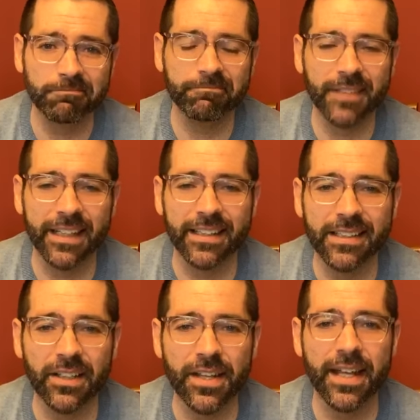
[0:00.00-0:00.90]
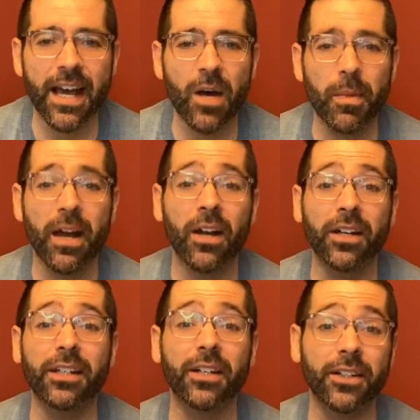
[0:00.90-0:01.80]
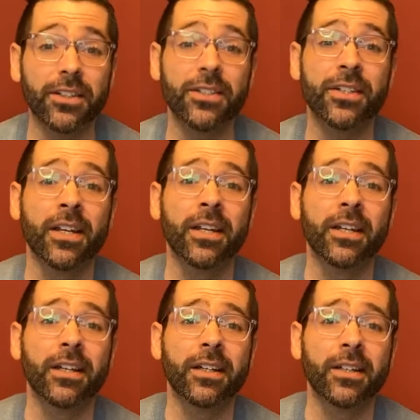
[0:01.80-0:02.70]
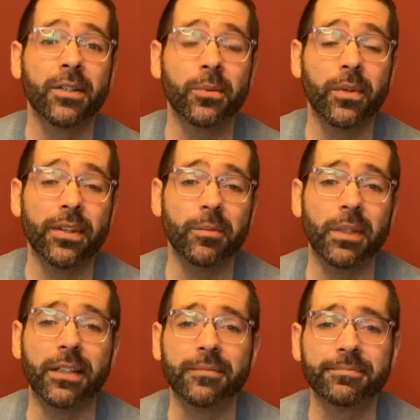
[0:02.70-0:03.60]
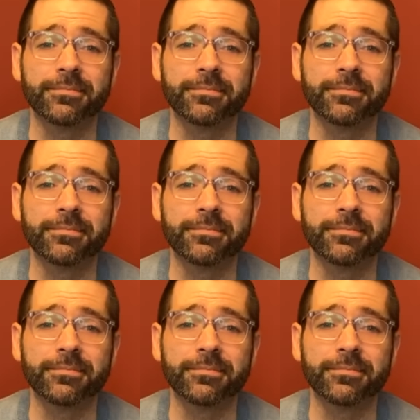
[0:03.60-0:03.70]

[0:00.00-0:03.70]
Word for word: and until then, how my heart yearns within me.